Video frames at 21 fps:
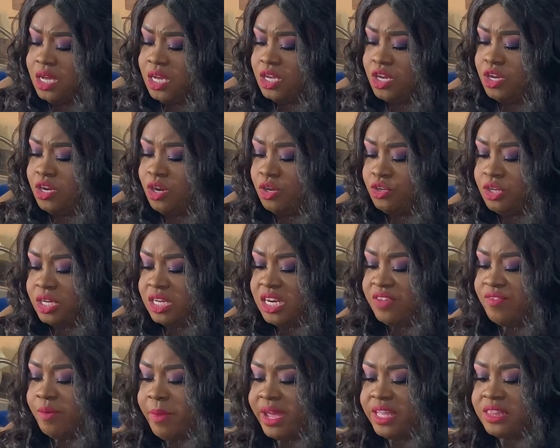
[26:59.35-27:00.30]
You can
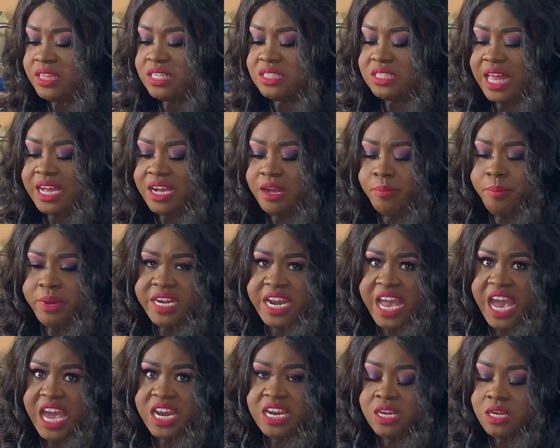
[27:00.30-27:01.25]
even make this like a
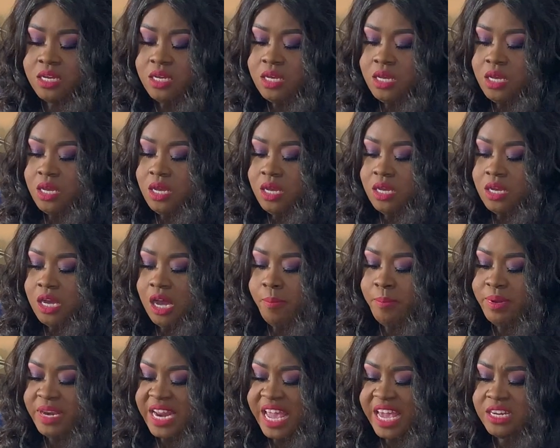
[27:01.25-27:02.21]
banana
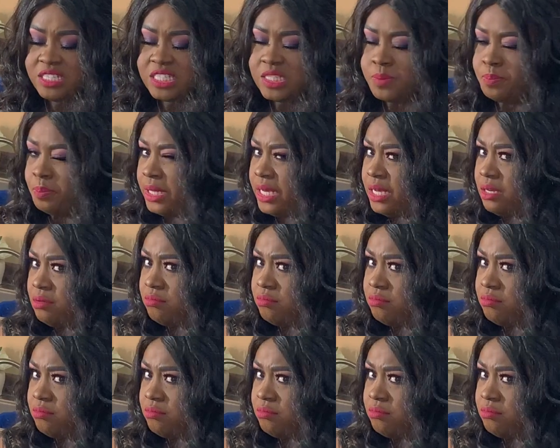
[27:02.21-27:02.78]
split